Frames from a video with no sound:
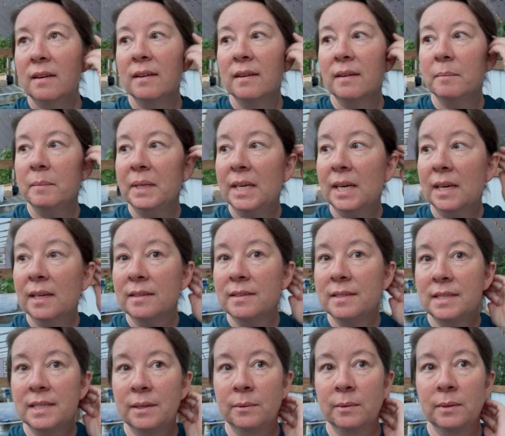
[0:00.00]
because
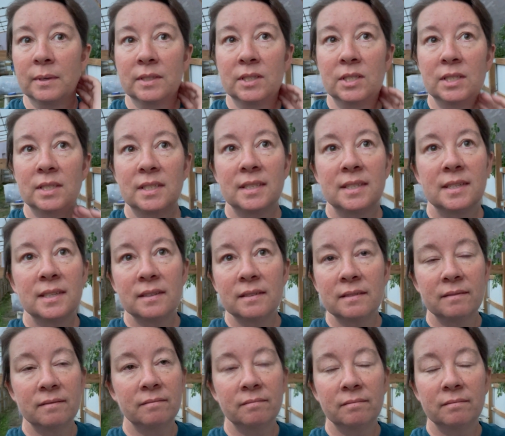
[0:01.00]
they were just,
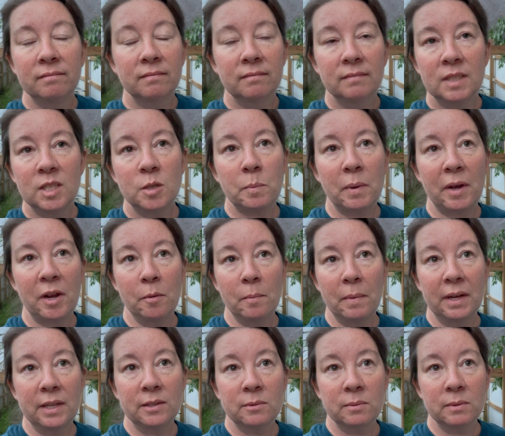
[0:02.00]
the spider
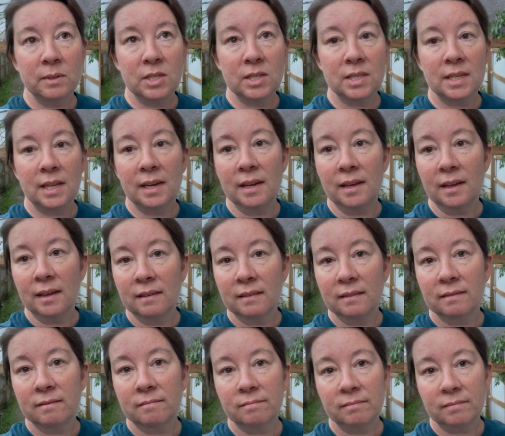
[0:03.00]
mites were just getting
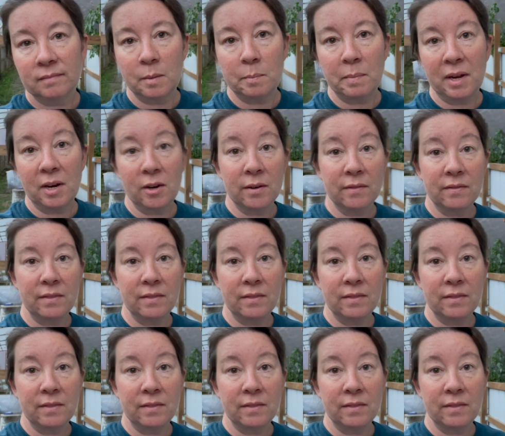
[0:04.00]
the better of